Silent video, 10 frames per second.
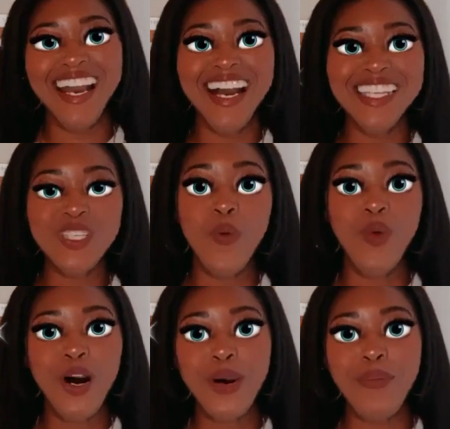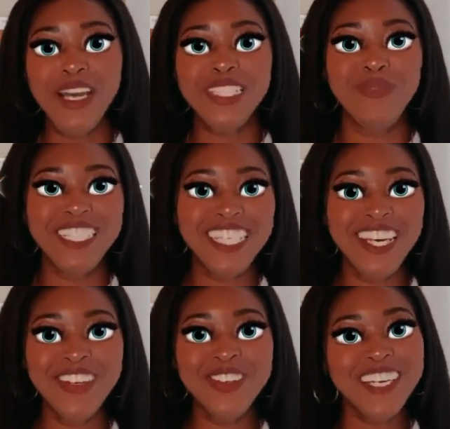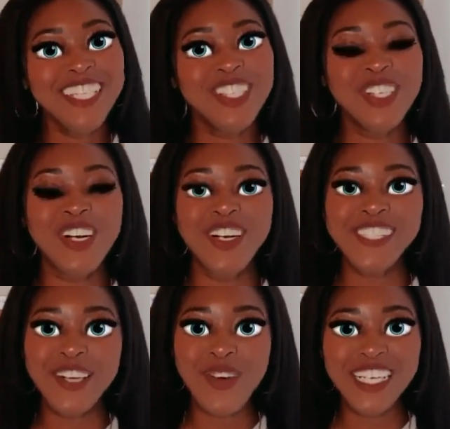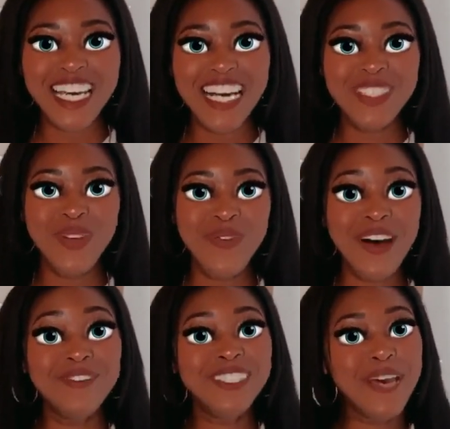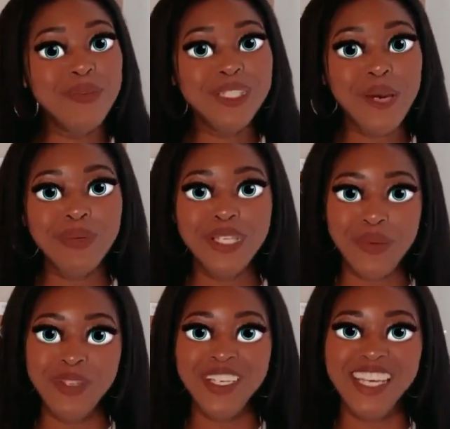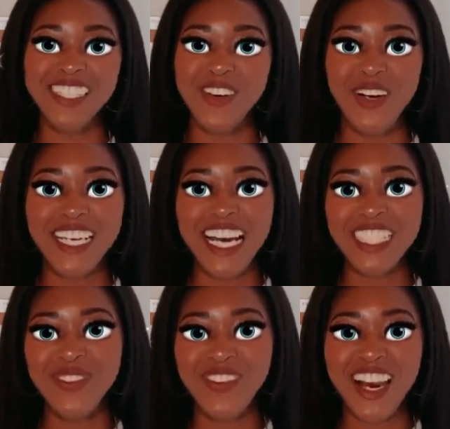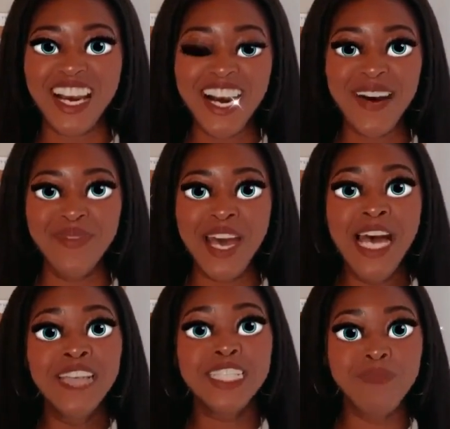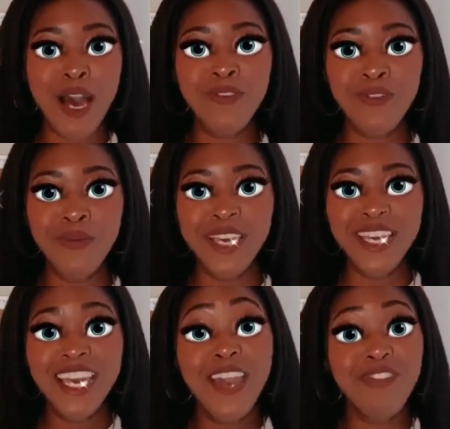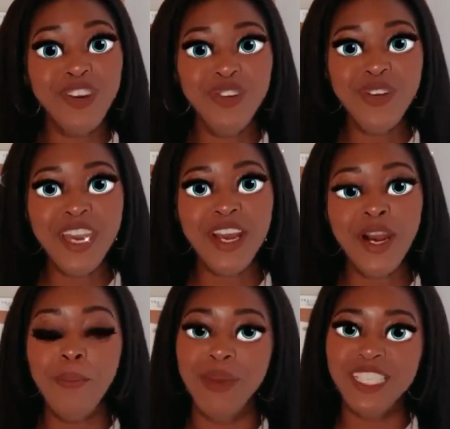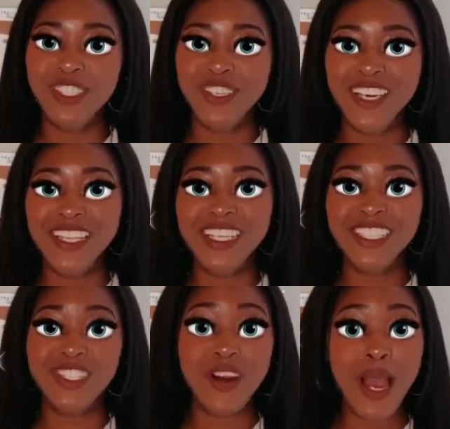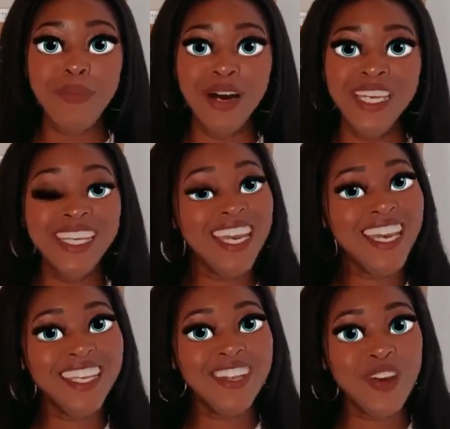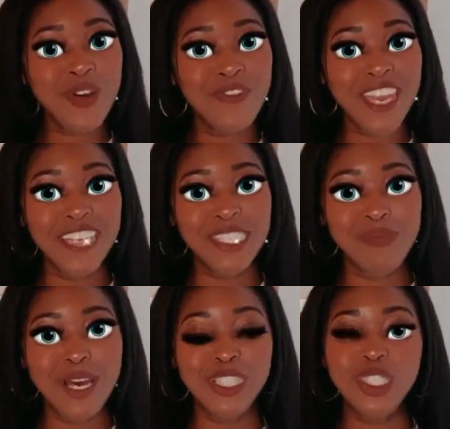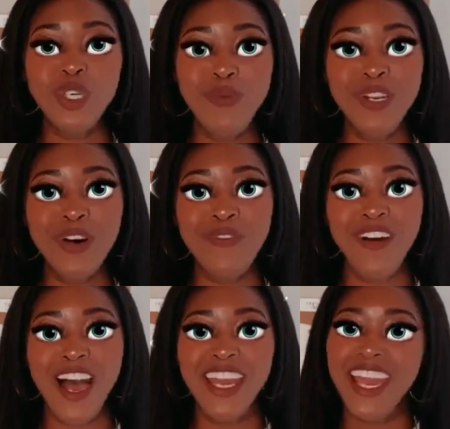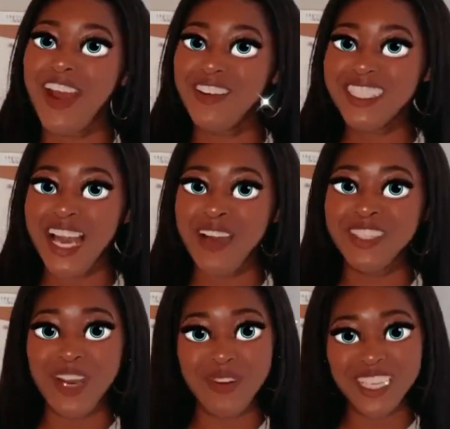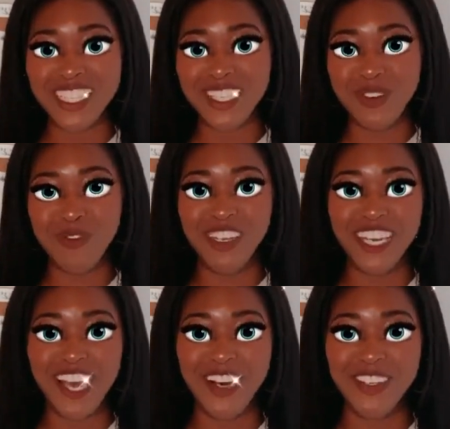Guys, welcome back to my channel. It's your girl Cinquanta Cox-Smith of www.cinquantacoxsmith.com. Smile for me. If you're new here, make sure you hit that subscribe button and the notification bell to be notified every time that I release a new video.